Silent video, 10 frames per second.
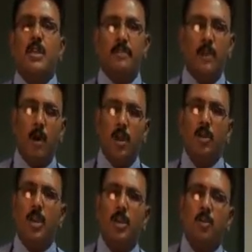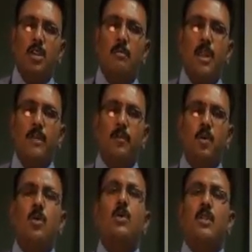If they want to control the money
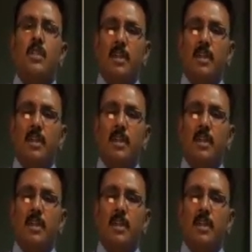flow,